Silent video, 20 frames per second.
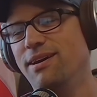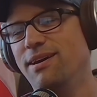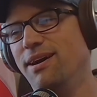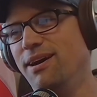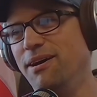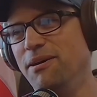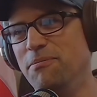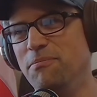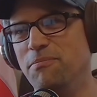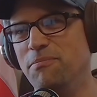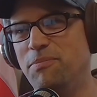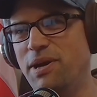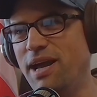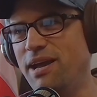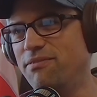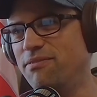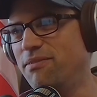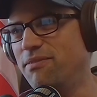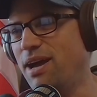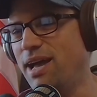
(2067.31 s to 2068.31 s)
But
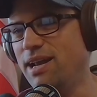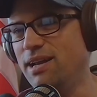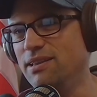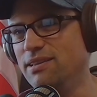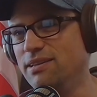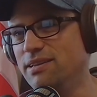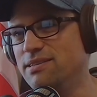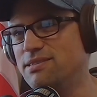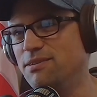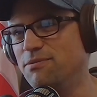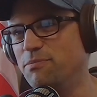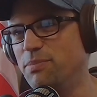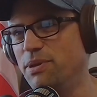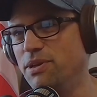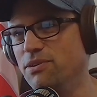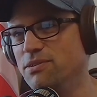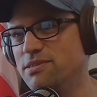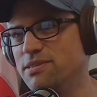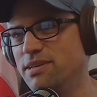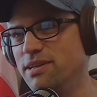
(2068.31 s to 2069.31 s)
I had a list of
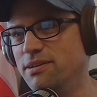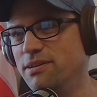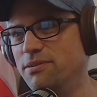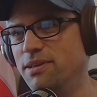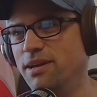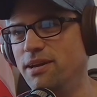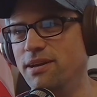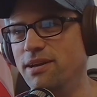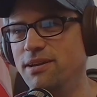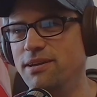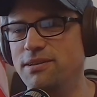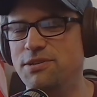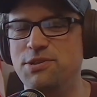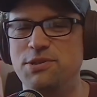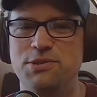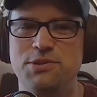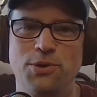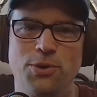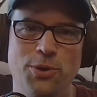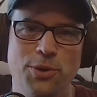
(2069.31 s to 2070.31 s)
bills that
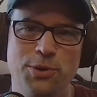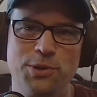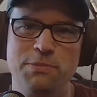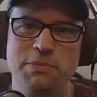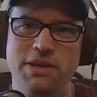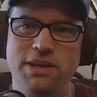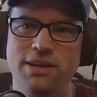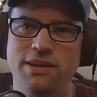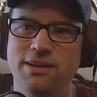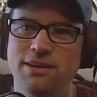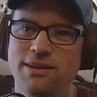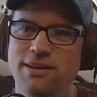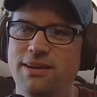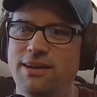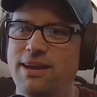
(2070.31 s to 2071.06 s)
just irked me,